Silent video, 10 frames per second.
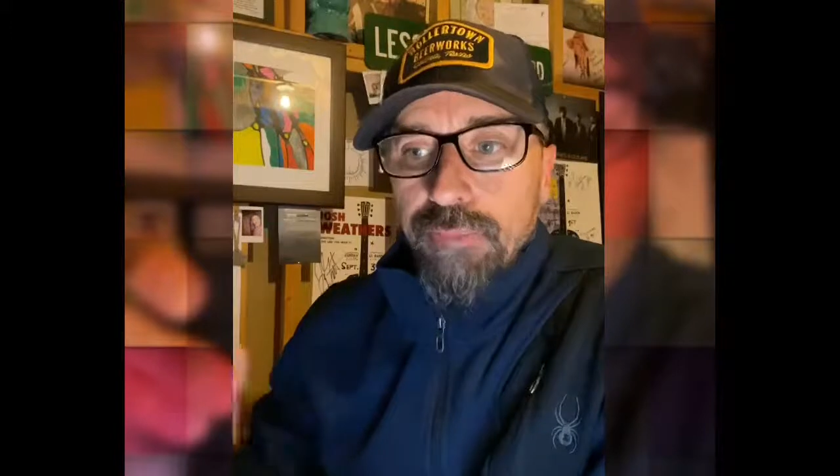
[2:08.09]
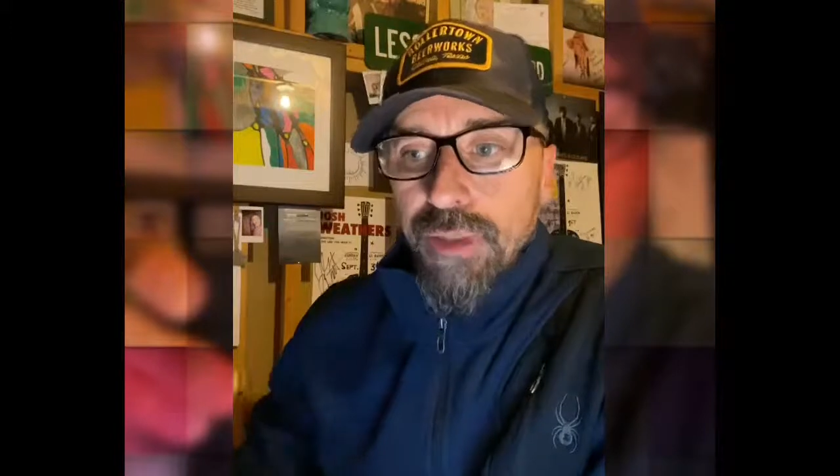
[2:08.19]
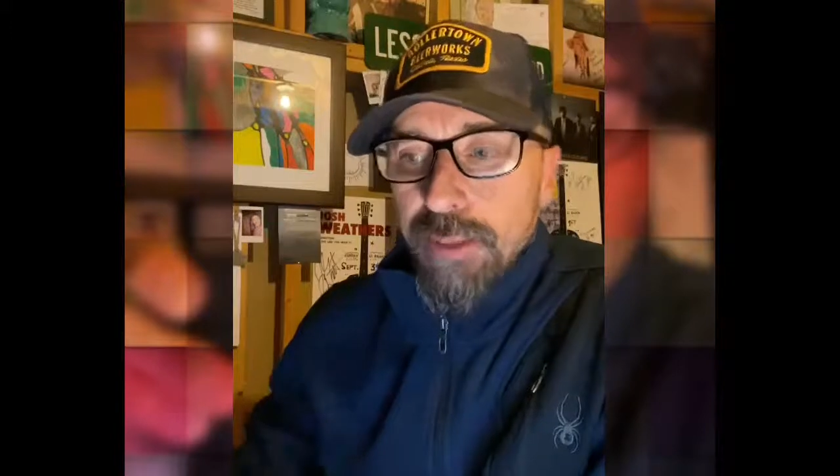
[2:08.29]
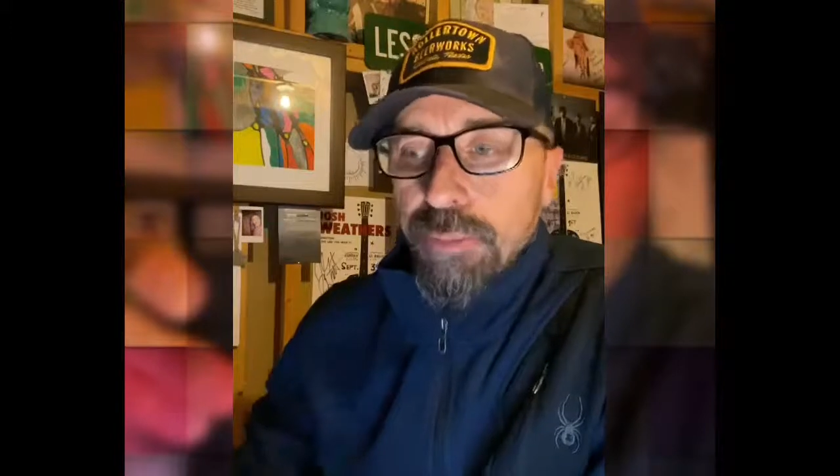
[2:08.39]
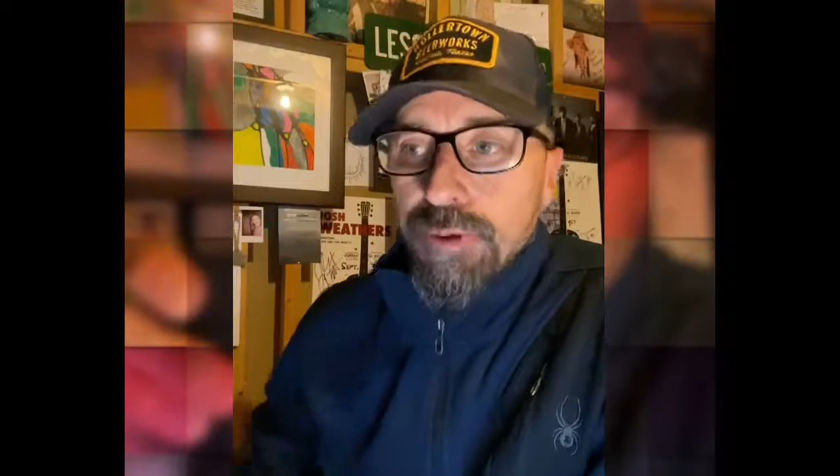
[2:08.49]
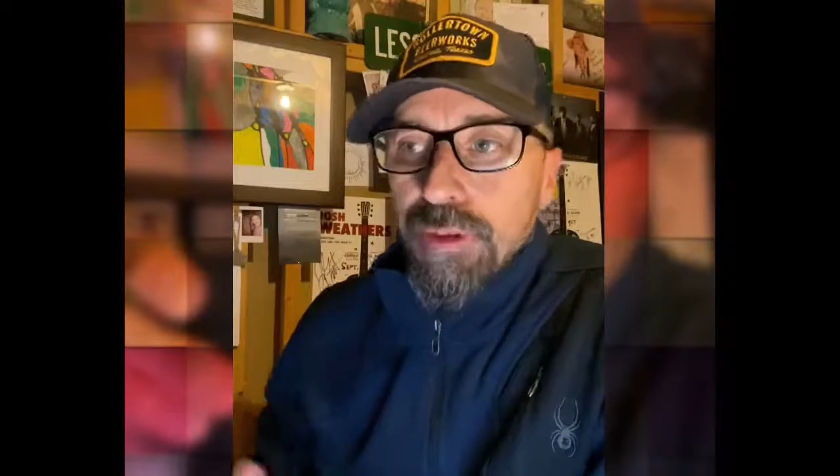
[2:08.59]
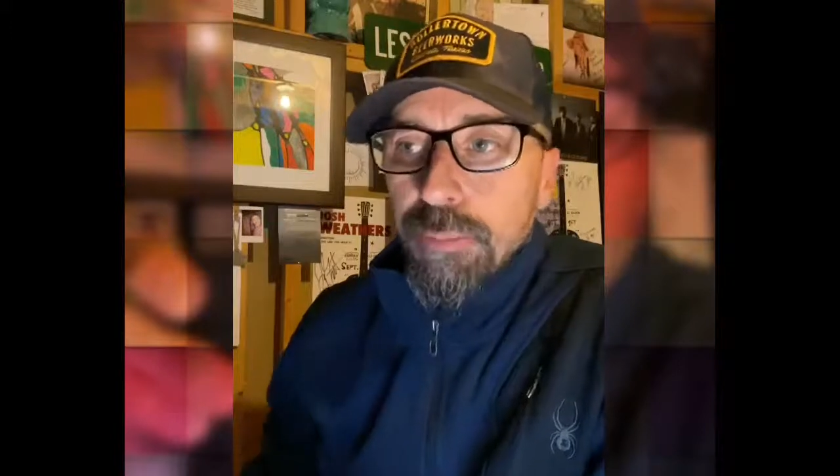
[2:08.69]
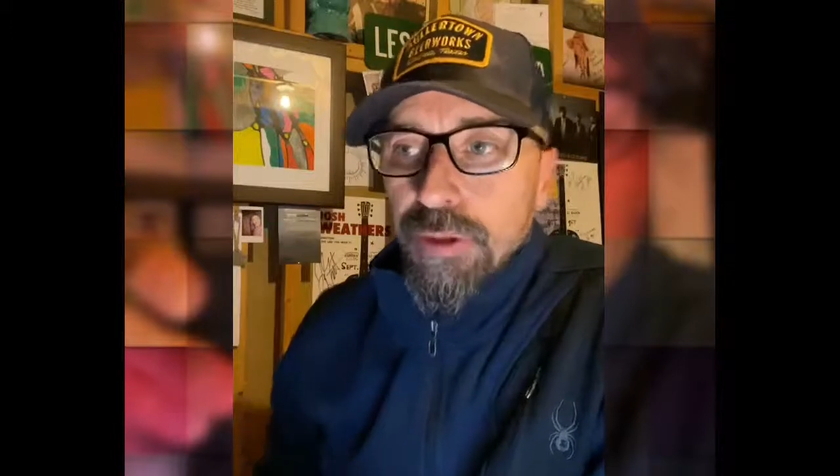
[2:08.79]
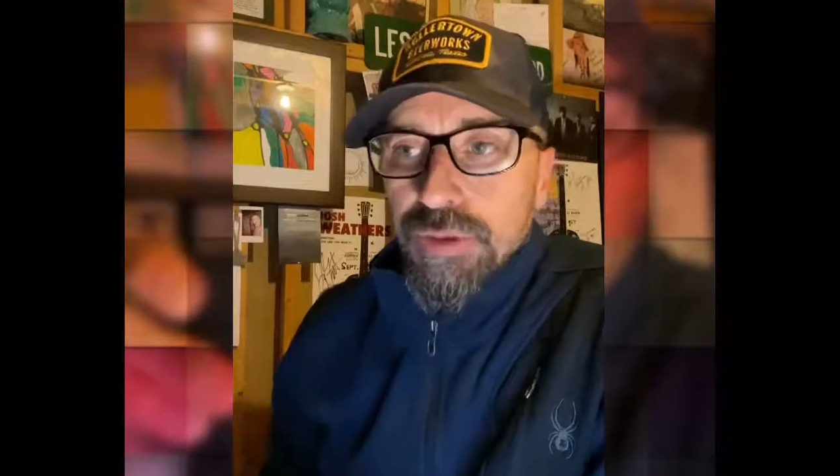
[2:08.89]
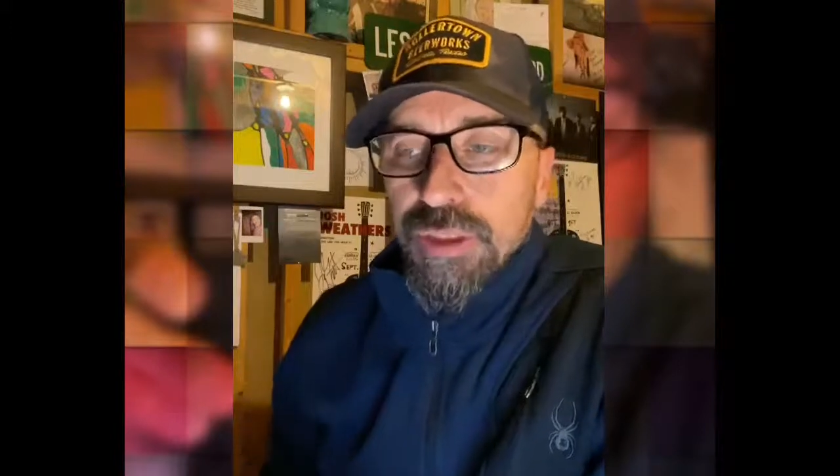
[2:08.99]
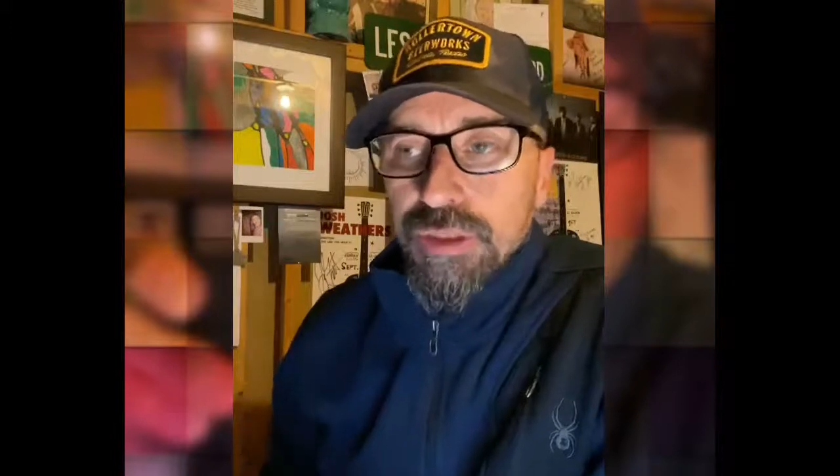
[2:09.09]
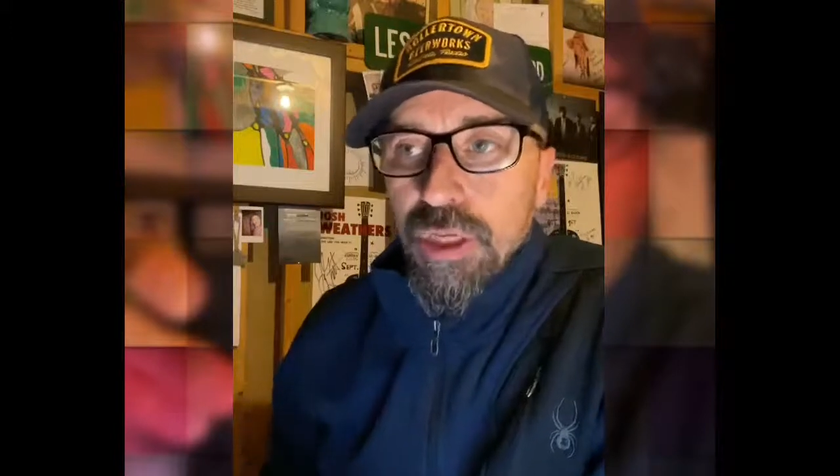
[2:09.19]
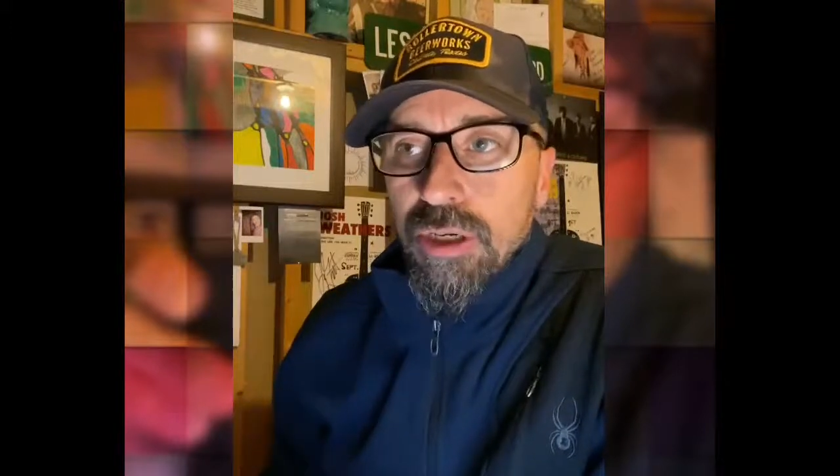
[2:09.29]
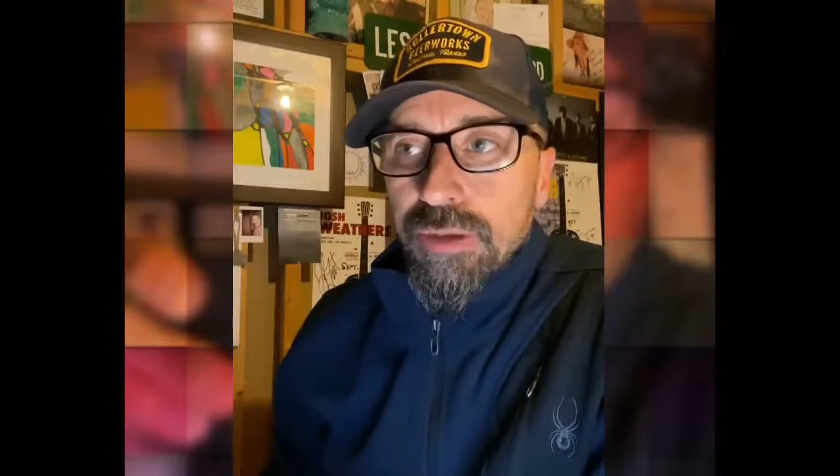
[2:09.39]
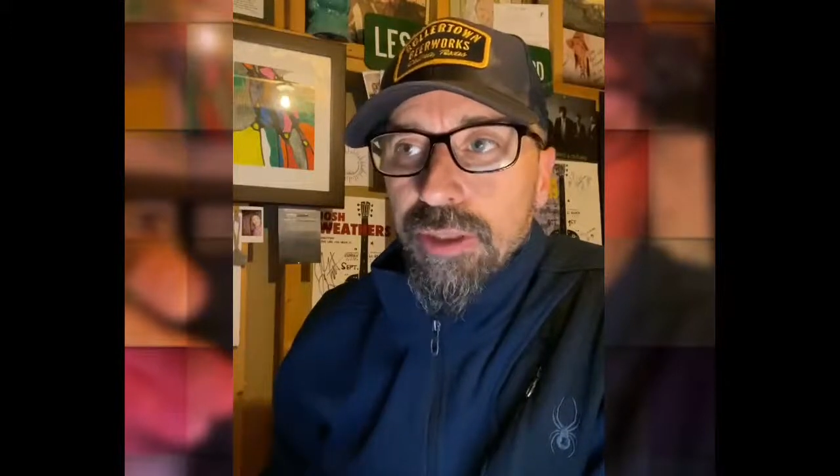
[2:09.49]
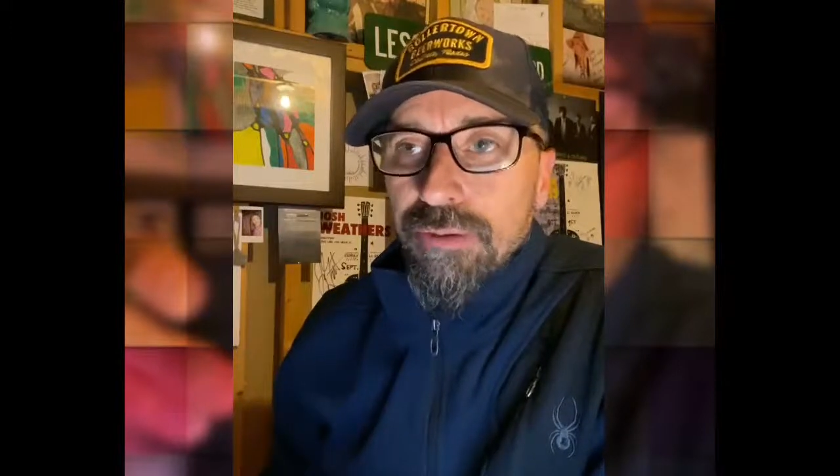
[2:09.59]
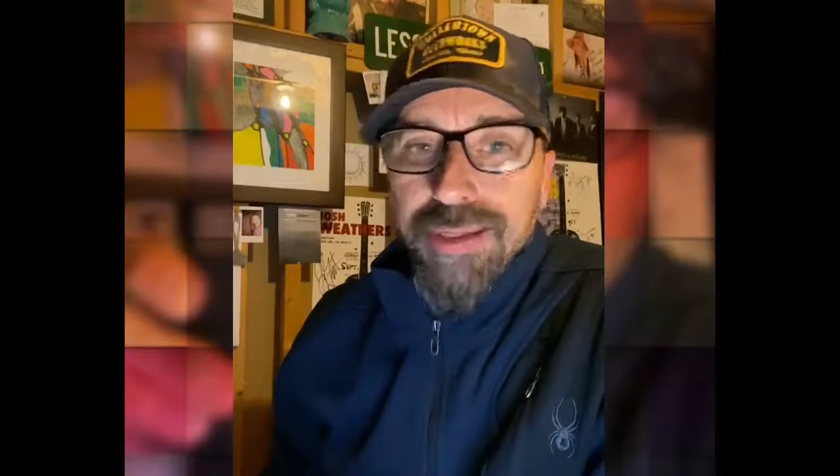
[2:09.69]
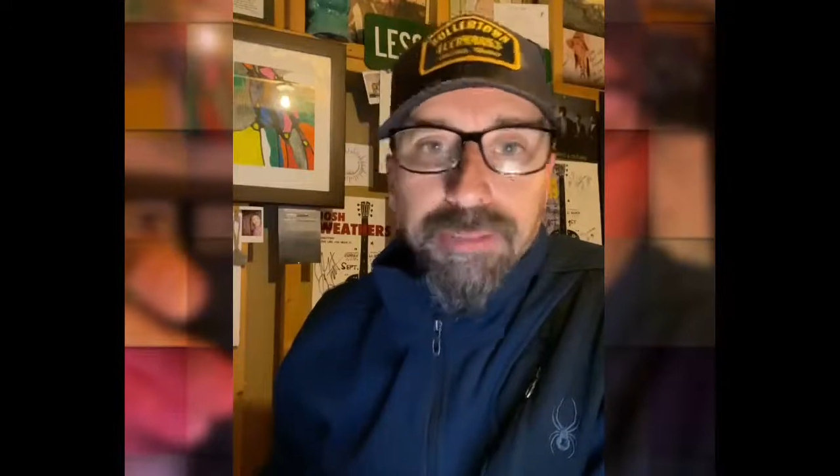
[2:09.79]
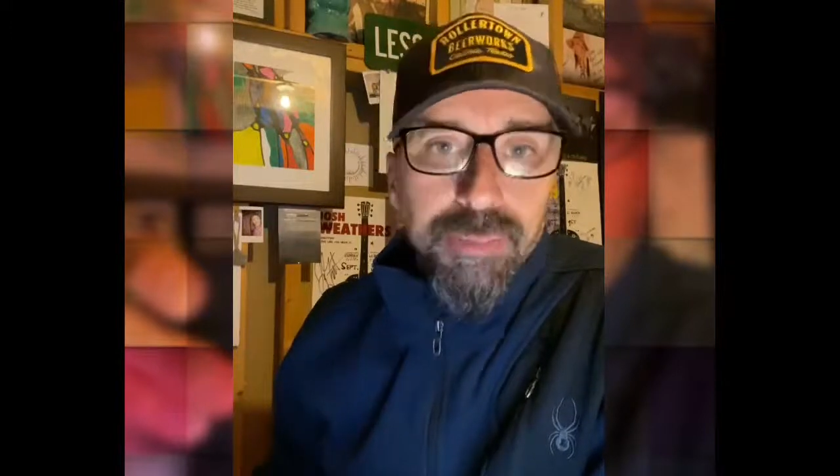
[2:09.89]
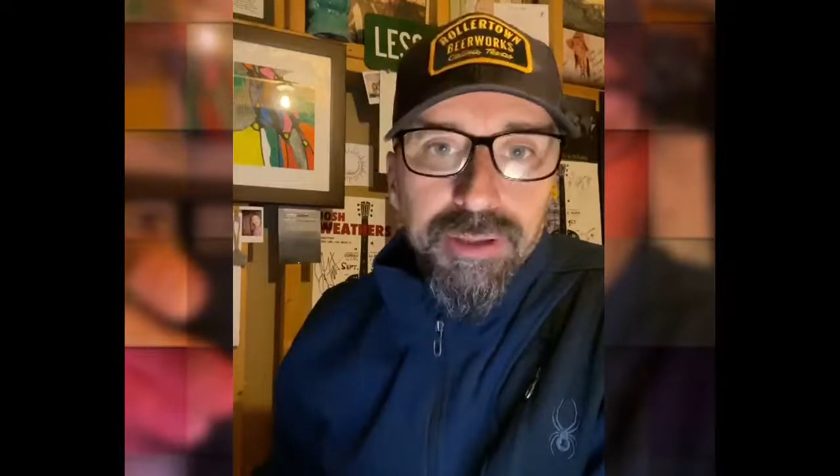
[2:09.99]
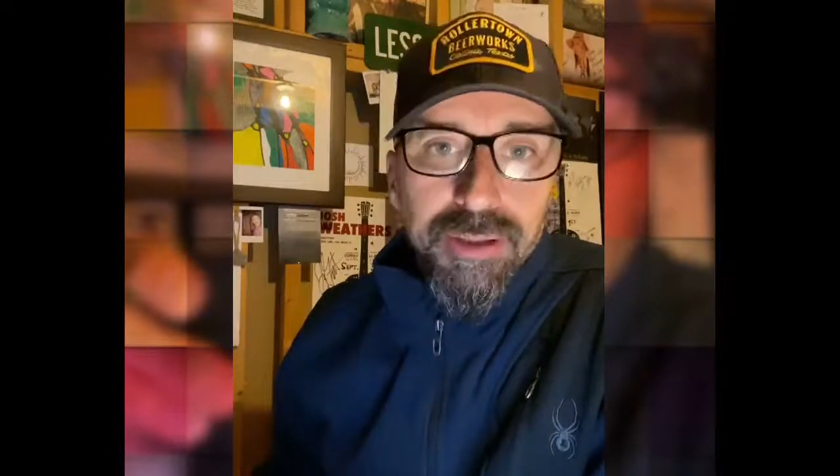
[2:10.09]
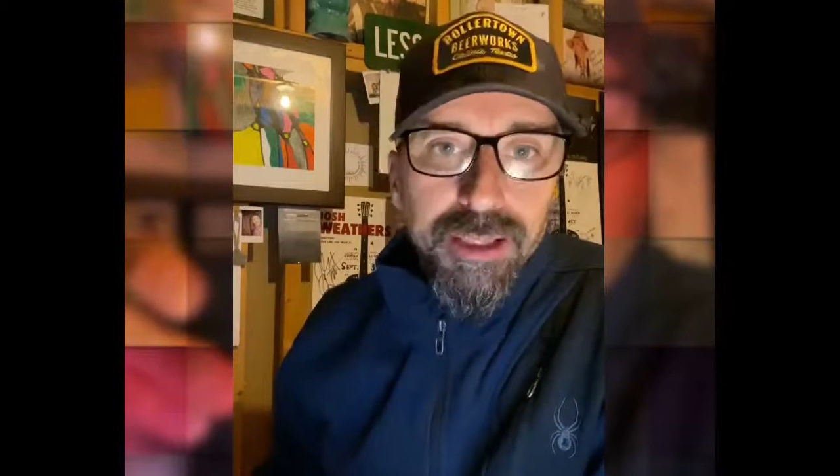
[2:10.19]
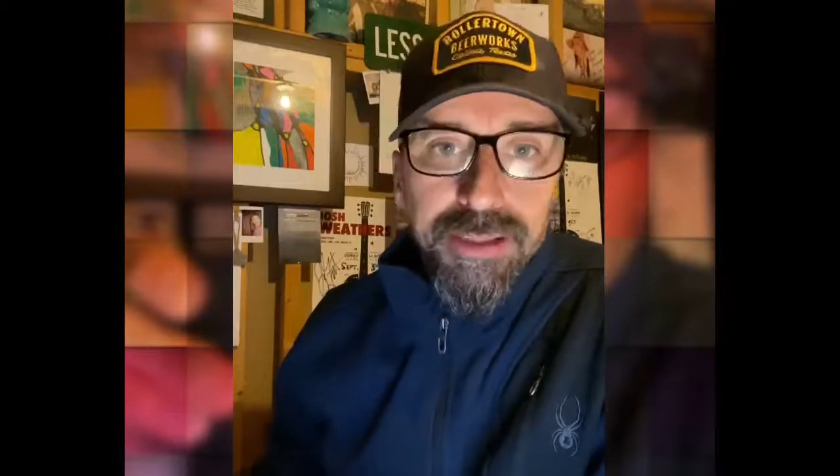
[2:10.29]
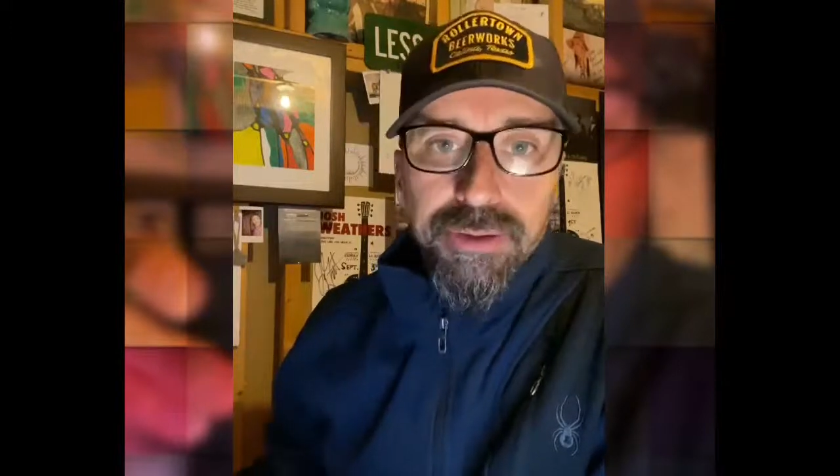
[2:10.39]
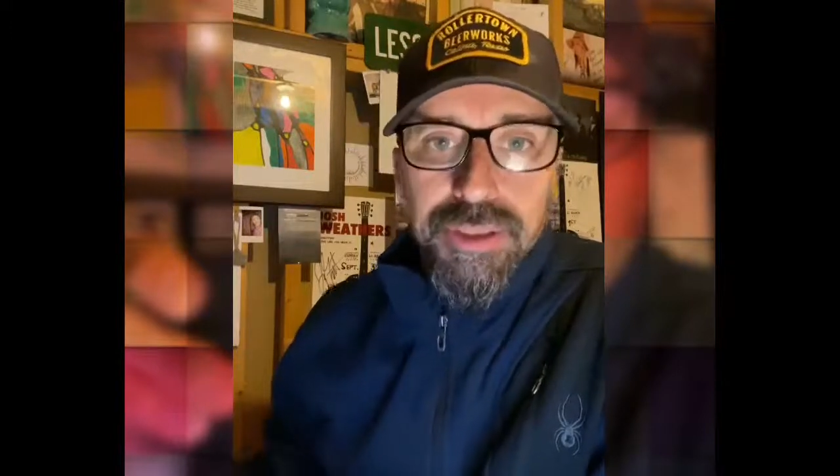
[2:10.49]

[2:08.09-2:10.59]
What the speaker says: They put the postage on there, and then a month later,